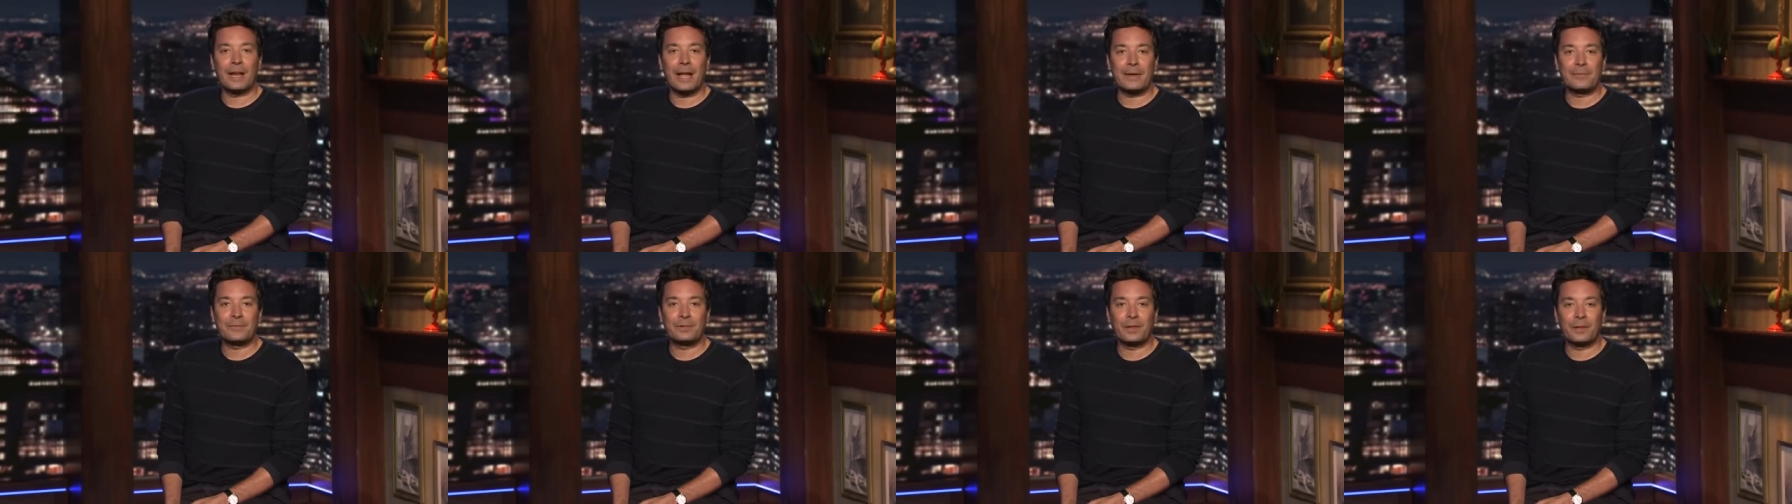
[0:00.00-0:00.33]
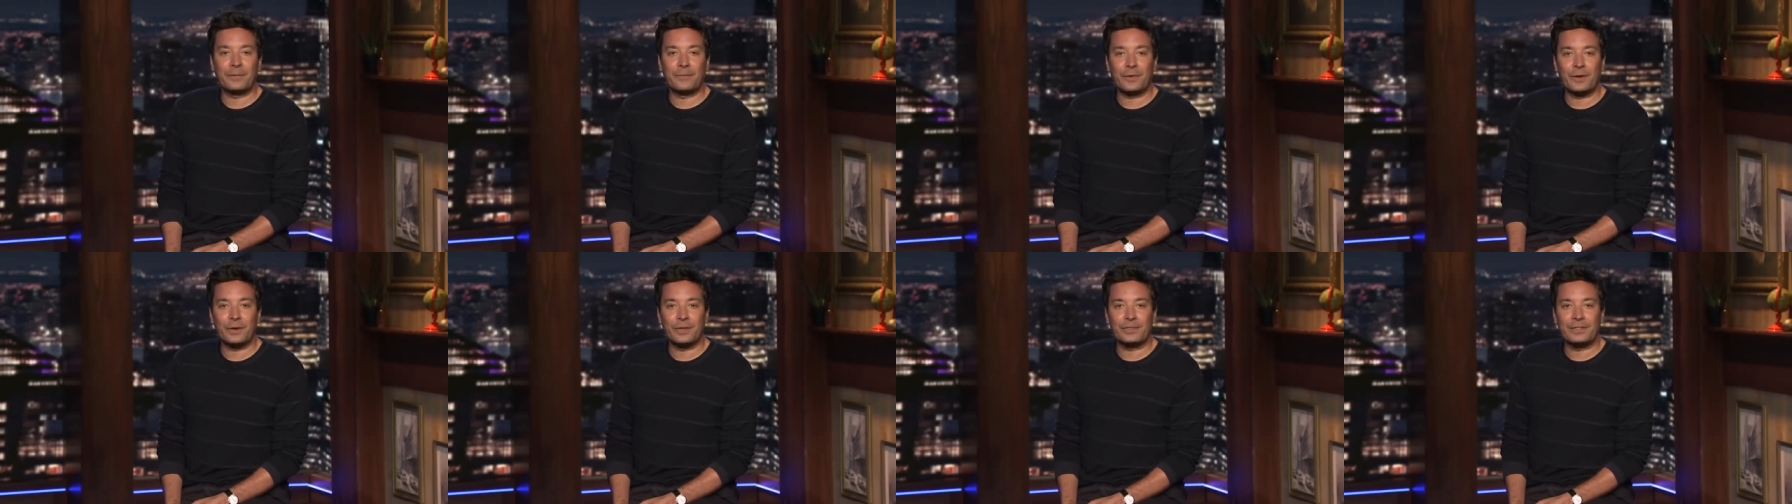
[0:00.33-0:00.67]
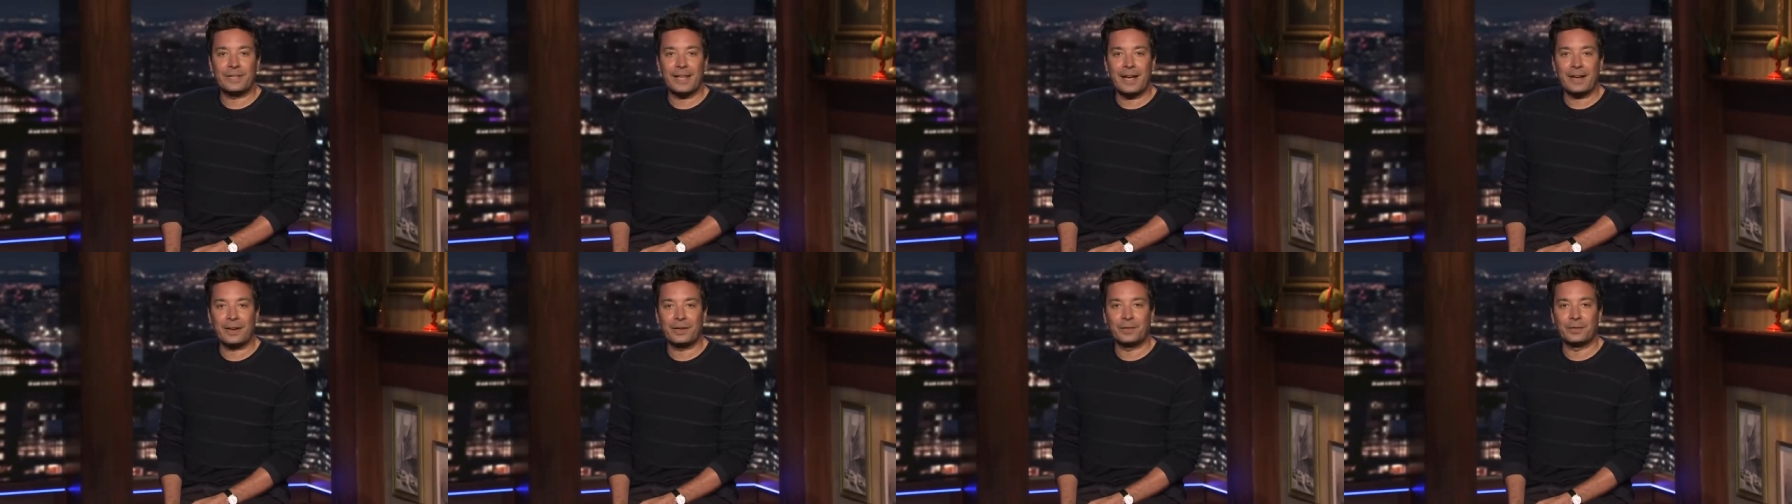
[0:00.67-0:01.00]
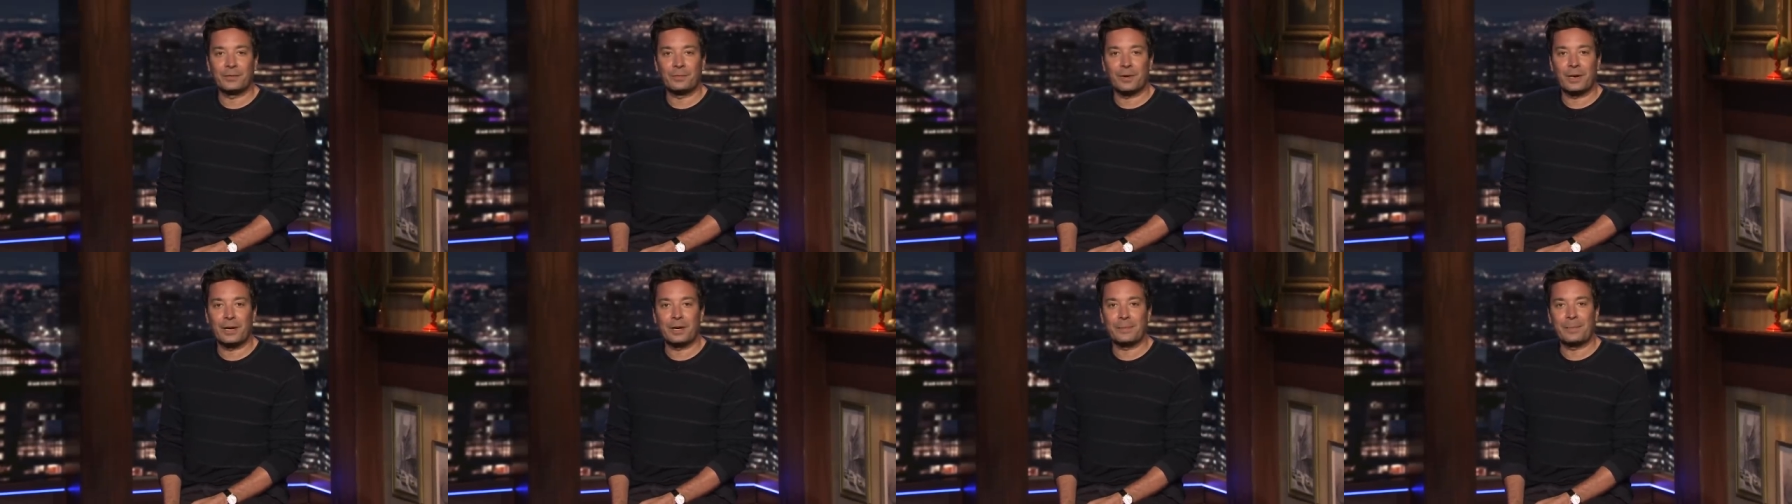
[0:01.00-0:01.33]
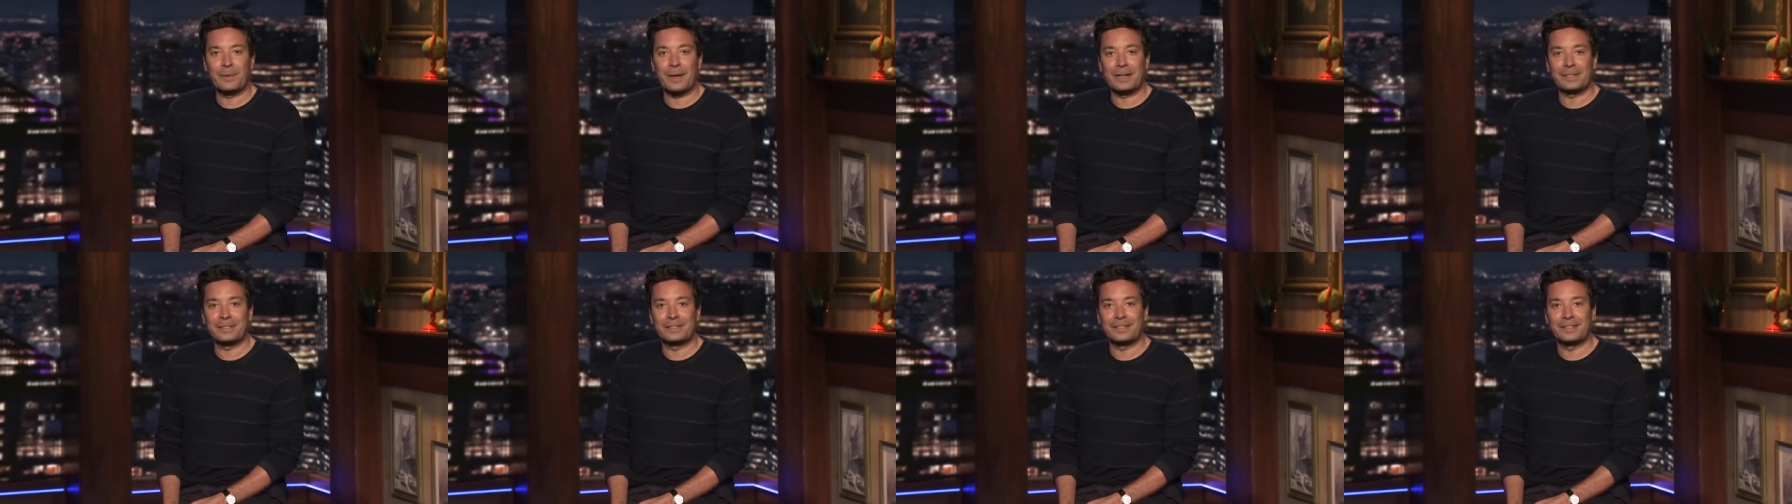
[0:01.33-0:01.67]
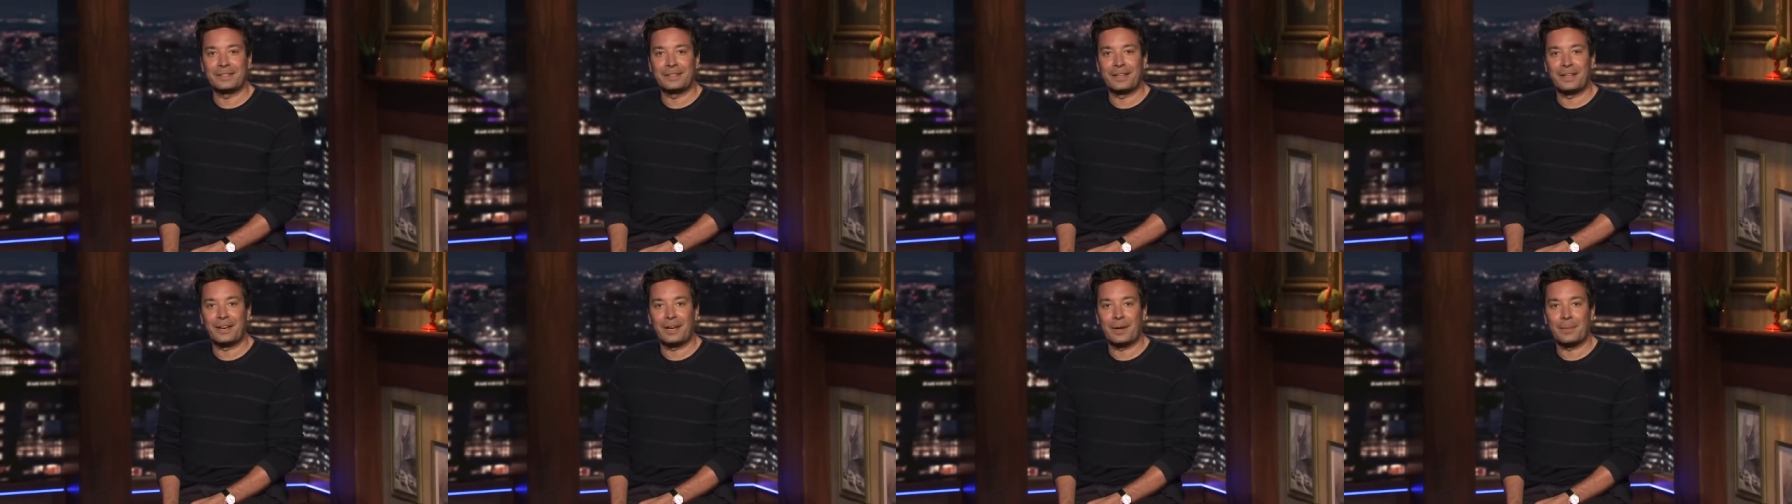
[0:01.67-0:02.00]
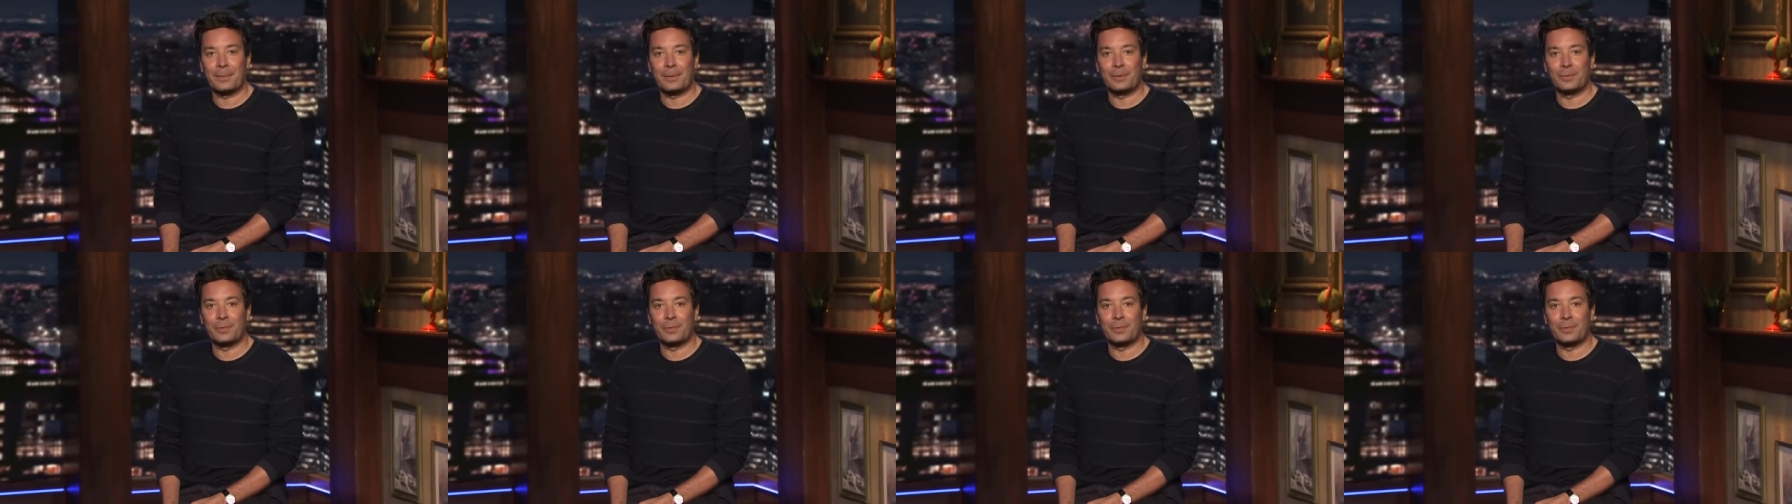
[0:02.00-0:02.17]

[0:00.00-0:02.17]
after the first tackle, the running back didn't get up.